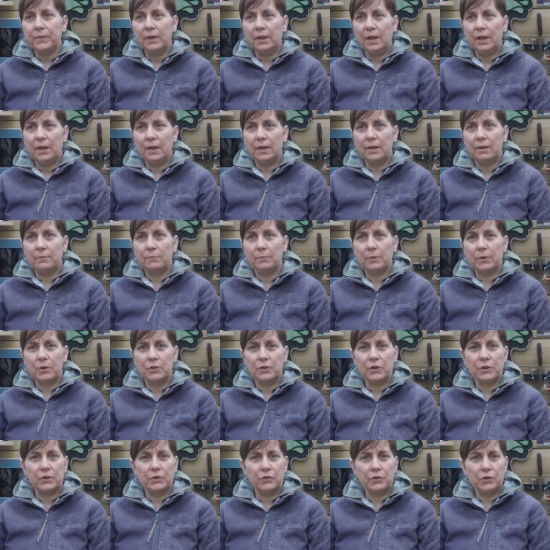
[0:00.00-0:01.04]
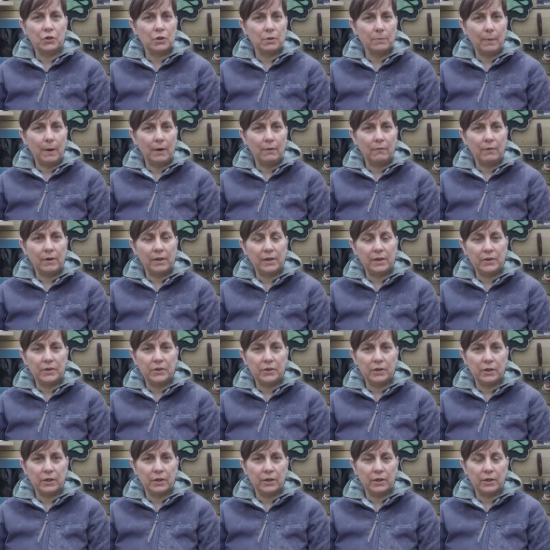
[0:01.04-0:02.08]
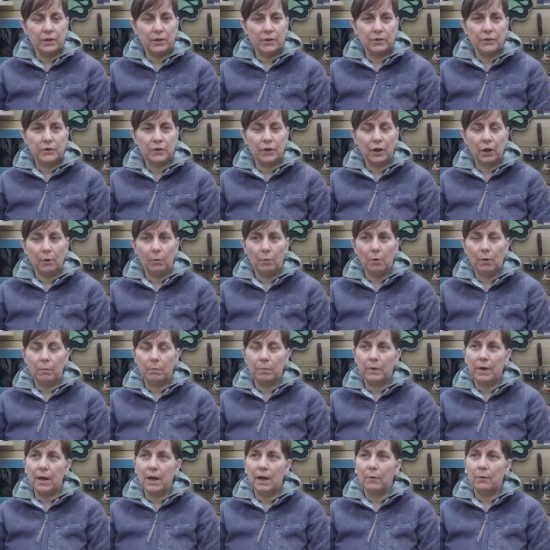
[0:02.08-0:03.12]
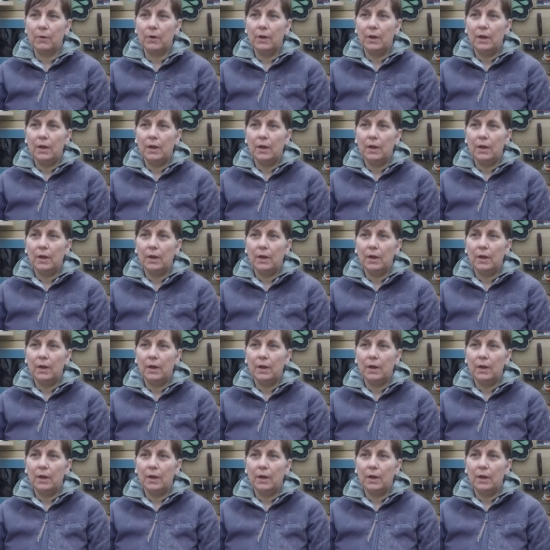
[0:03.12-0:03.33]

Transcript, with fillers: because it's just about ready to go up now,